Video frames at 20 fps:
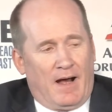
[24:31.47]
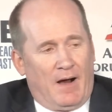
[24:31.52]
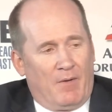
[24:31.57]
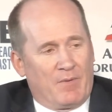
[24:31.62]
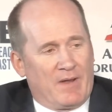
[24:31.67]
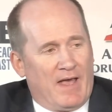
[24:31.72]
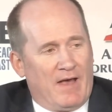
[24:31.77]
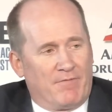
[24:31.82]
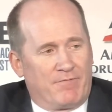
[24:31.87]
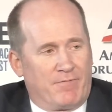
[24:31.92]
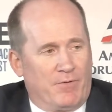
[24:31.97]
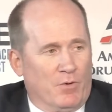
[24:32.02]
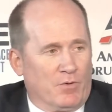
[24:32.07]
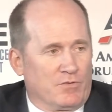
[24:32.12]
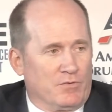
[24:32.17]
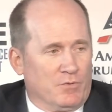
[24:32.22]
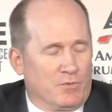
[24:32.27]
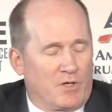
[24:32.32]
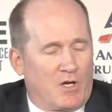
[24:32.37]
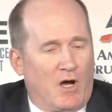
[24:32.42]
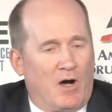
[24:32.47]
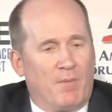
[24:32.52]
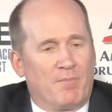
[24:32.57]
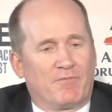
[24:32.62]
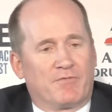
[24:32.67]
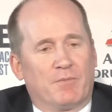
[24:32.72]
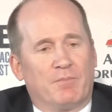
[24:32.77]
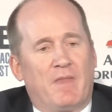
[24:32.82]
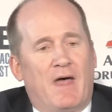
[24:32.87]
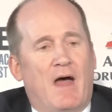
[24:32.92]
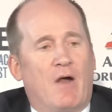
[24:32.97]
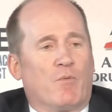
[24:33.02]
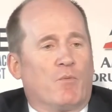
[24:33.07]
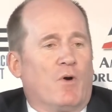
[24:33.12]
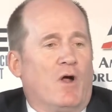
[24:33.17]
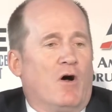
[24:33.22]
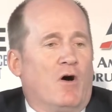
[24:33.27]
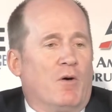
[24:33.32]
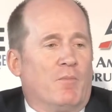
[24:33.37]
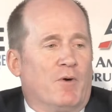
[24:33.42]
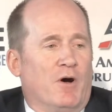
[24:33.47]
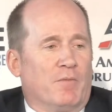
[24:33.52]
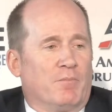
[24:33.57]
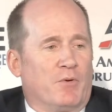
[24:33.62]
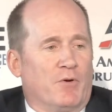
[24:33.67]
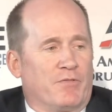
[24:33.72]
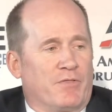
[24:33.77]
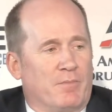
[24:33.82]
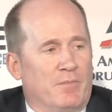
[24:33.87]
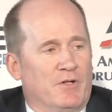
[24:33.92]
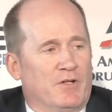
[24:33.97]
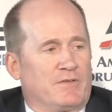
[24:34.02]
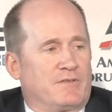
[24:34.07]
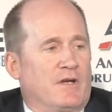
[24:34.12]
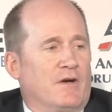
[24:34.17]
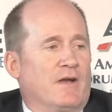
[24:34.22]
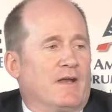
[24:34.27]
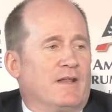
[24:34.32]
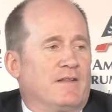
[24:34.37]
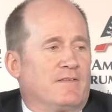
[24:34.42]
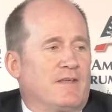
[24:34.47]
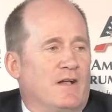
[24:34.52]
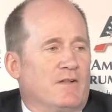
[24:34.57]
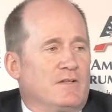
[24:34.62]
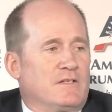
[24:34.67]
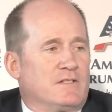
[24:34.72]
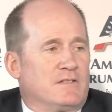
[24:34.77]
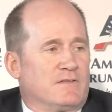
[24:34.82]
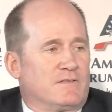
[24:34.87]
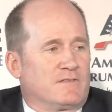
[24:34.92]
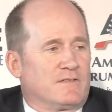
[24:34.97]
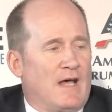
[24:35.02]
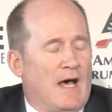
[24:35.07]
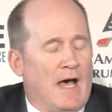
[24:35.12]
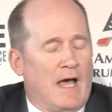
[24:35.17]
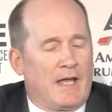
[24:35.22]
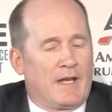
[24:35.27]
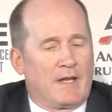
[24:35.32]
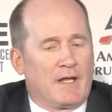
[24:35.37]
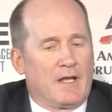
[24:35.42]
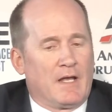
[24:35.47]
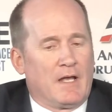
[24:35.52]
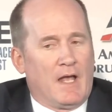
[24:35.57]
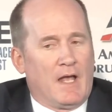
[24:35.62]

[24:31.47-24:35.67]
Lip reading: We have folks who come from that realm on both the military and intelligence side.